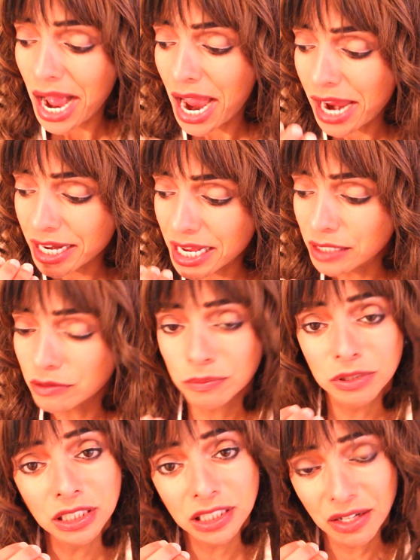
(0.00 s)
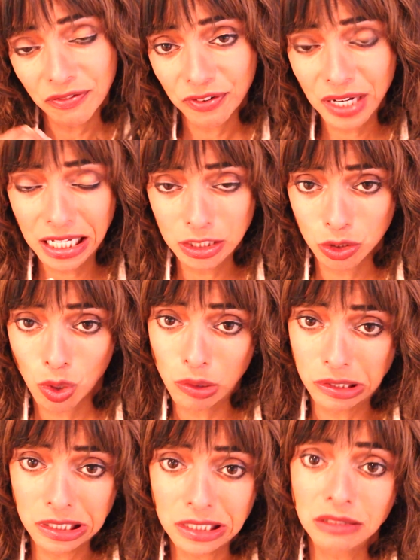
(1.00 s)
I get, since they're flaked
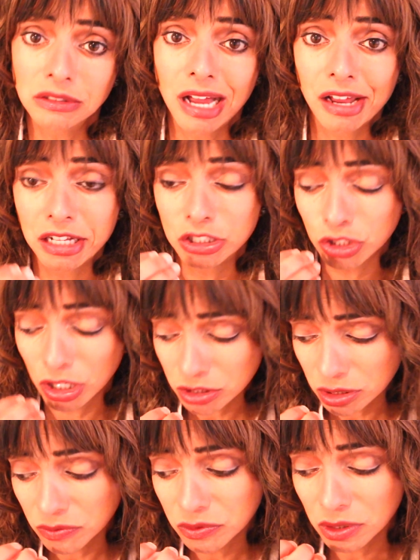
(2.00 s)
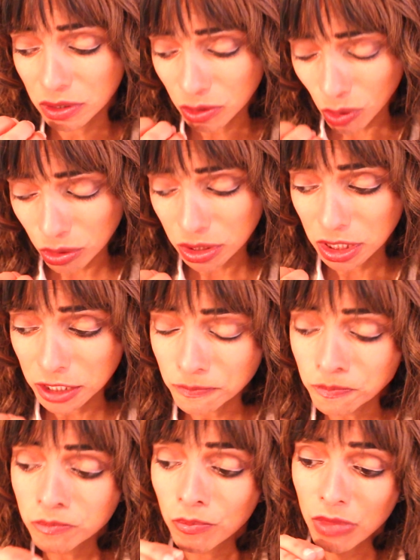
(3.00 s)
coconut, I get chunks of the
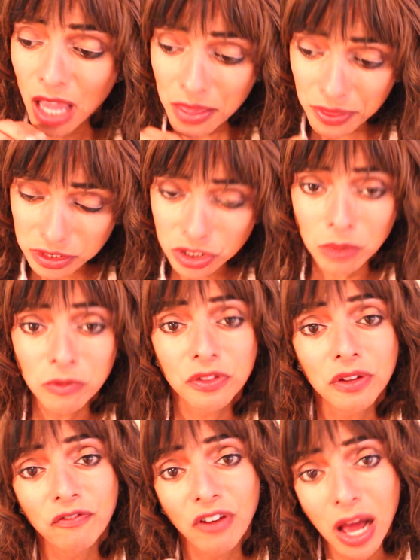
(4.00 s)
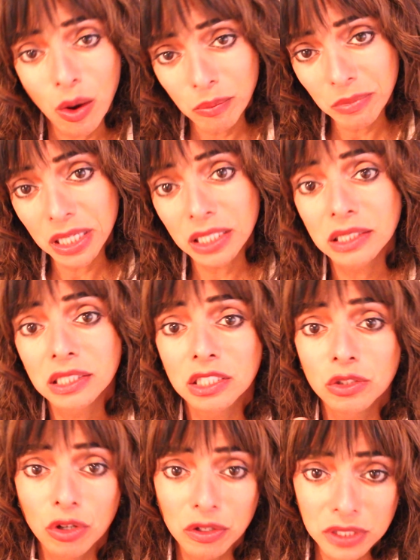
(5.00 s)
coconut and then some of the flour mix
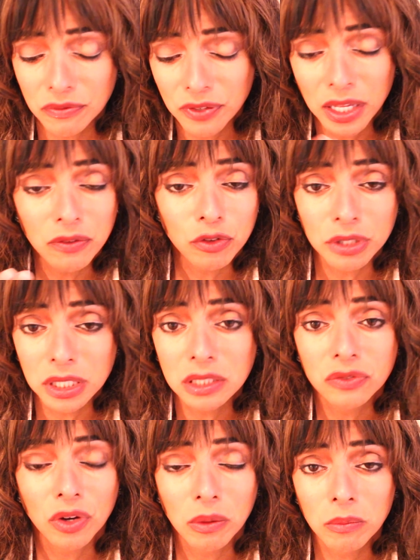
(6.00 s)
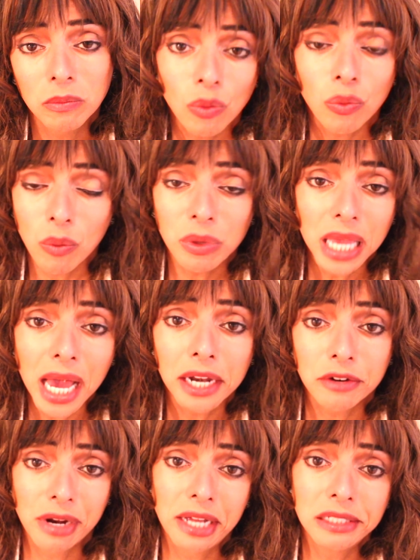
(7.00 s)
and all of the flavorings from what we
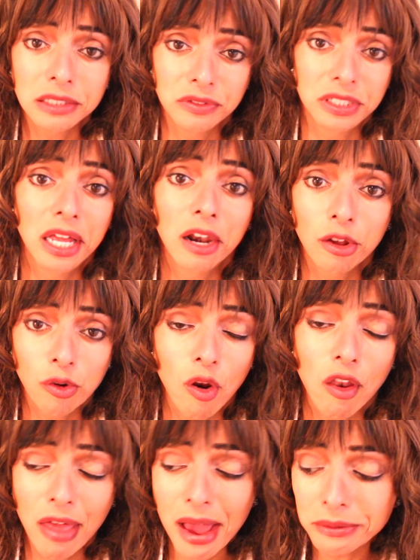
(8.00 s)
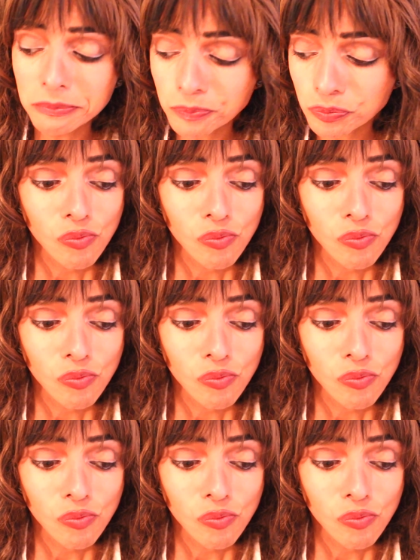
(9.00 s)
added, right? The vanilla and all of that.